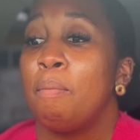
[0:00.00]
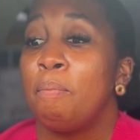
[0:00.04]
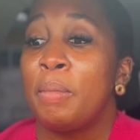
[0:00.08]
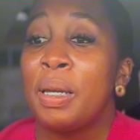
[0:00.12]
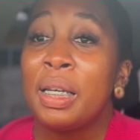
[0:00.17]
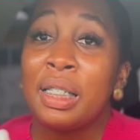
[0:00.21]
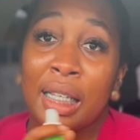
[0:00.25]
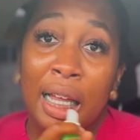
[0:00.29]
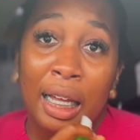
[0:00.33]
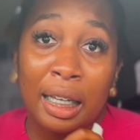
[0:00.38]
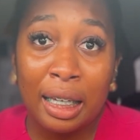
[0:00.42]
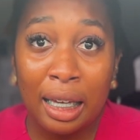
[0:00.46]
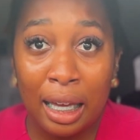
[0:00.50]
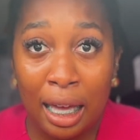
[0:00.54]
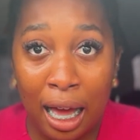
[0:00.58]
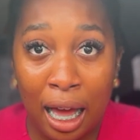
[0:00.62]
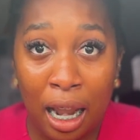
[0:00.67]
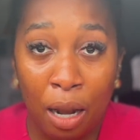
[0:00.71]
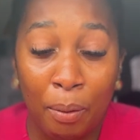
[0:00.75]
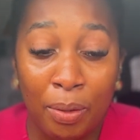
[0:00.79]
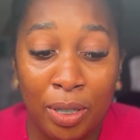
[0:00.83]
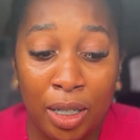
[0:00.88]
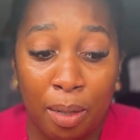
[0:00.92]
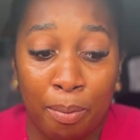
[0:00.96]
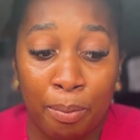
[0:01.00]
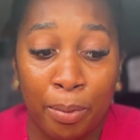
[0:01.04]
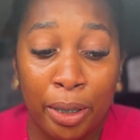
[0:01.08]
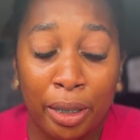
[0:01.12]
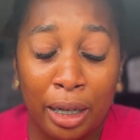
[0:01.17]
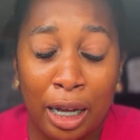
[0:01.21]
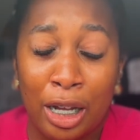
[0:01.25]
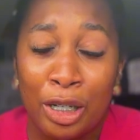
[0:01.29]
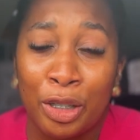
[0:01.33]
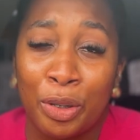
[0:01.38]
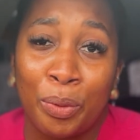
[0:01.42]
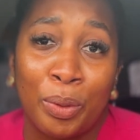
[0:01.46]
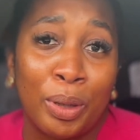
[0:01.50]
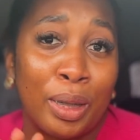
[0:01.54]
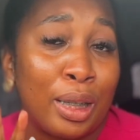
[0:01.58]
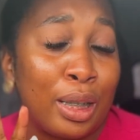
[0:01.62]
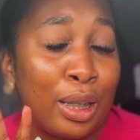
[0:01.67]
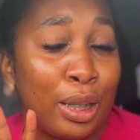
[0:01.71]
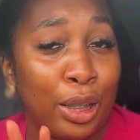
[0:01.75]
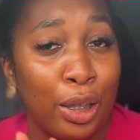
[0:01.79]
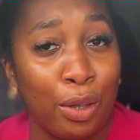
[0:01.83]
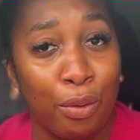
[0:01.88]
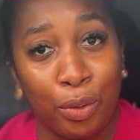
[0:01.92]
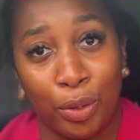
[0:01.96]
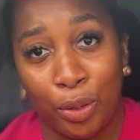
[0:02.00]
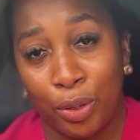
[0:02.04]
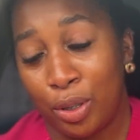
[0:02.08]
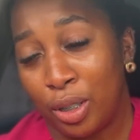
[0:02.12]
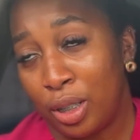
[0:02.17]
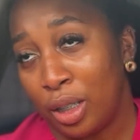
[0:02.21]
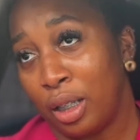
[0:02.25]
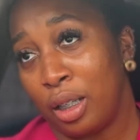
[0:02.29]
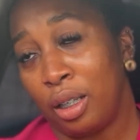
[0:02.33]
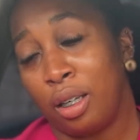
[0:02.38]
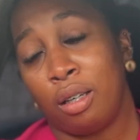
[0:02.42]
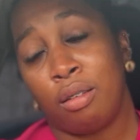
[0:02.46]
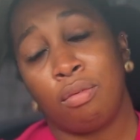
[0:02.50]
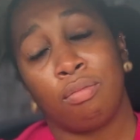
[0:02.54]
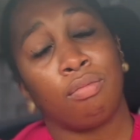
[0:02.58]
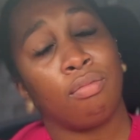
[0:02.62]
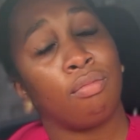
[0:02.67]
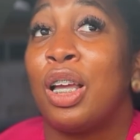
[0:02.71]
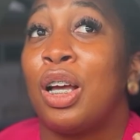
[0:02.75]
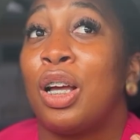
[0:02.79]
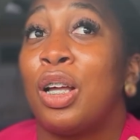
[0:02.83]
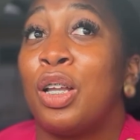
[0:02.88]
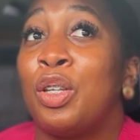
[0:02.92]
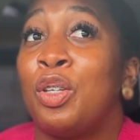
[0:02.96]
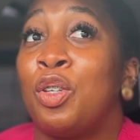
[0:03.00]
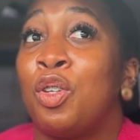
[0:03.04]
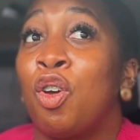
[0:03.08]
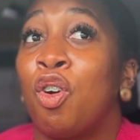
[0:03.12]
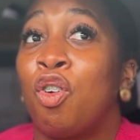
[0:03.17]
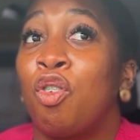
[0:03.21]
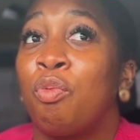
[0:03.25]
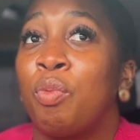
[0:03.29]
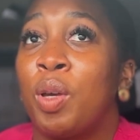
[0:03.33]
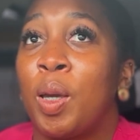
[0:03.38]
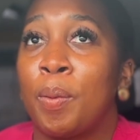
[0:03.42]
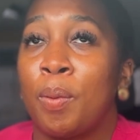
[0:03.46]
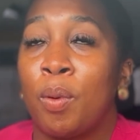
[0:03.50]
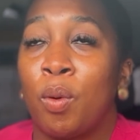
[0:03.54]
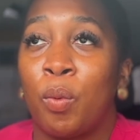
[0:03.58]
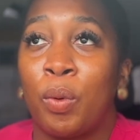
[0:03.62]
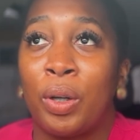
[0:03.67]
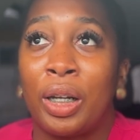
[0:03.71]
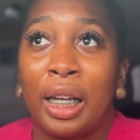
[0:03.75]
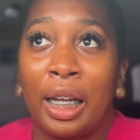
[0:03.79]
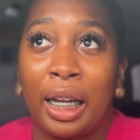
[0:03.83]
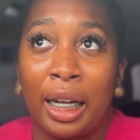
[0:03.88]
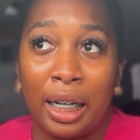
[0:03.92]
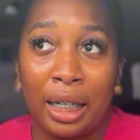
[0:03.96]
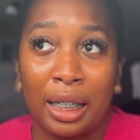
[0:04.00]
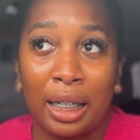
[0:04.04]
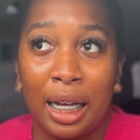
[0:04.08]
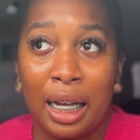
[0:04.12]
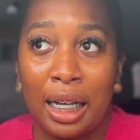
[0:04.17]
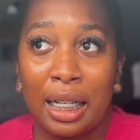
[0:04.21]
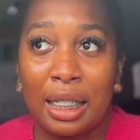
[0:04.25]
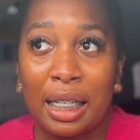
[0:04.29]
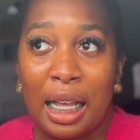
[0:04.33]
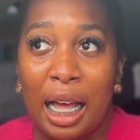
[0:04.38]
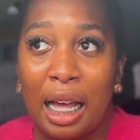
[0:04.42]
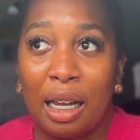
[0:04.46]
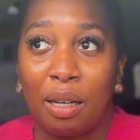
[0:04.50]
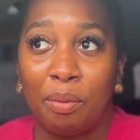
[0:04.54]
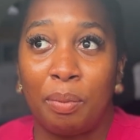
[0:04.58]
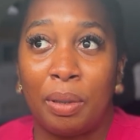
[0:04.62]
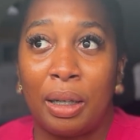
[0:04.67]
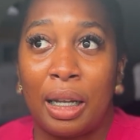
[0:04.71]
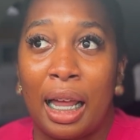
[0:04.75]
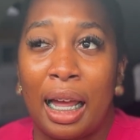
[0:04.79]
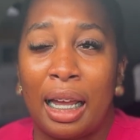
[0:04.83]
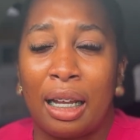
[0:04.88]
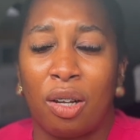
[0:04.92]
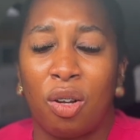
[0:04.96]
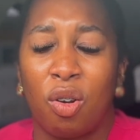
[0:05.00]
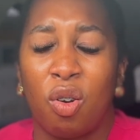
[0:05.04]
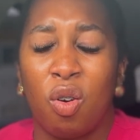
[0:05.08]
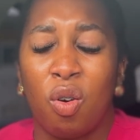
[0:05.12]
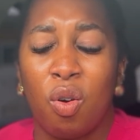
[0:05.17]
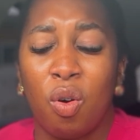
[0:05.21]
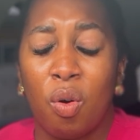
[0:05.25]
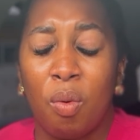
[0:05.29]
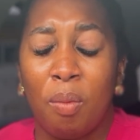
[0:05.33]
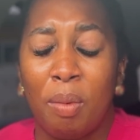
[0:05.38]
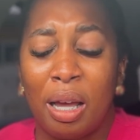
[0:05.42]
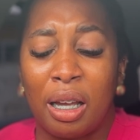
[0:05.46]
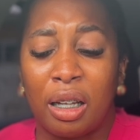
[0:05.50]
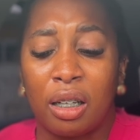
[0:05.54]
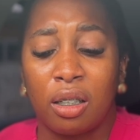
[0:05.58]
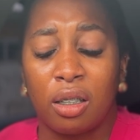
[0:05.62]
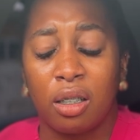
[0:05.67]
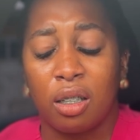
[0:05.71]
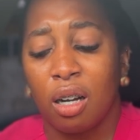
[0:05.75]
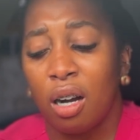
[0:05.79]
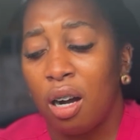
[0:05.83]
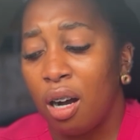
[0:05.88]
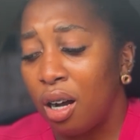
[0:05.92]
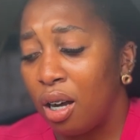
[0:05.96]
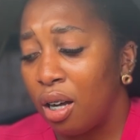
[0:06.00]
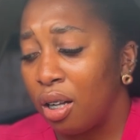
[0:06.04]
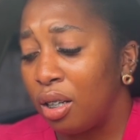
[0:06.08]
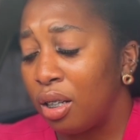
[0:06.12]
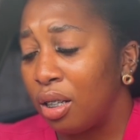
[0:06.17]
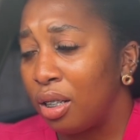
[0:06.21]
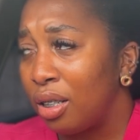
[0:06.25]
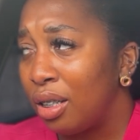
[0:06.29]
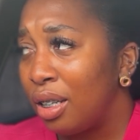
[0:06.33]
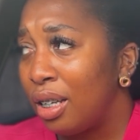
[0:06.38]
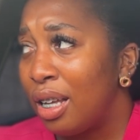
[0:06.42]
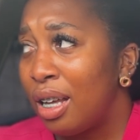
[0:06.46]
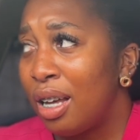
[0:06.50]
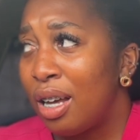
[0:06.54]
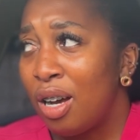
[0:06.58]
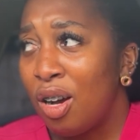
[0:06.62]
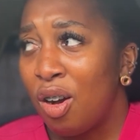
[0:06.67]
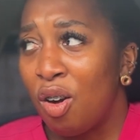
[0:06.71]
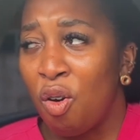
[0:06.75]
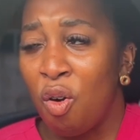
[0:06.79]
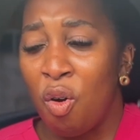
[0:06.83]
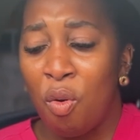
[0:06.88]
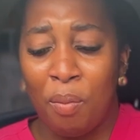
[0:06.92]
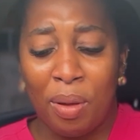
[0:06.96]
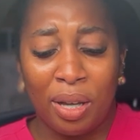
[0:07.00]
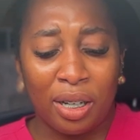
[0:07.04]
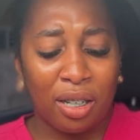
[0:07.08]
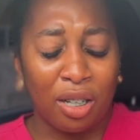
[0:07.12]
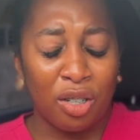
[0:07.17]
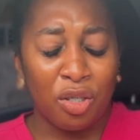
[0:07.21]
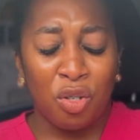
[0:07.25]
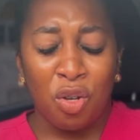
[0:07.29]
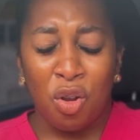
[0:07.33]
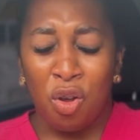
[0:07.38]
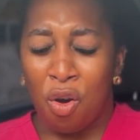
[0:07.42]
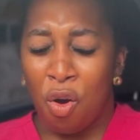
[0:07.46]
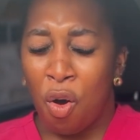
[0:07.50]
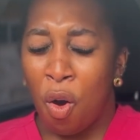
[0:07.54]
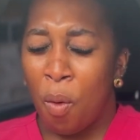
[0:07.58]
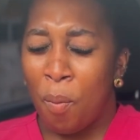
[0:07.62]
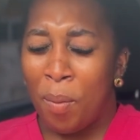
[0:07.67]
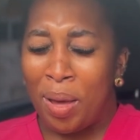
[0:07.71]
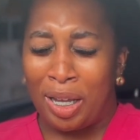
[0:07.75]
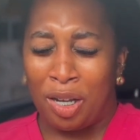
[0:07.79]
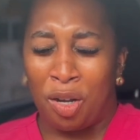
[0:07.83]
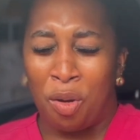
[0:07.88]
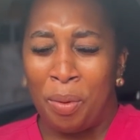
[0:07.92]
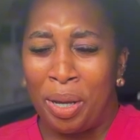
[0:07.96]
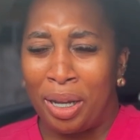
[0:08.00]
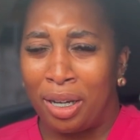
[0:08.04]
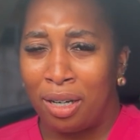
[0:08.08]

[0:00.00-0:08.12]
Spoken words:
He's like, girl, what's that birth control? Seriously. Enough people would hear that and be like, oh my god, oh my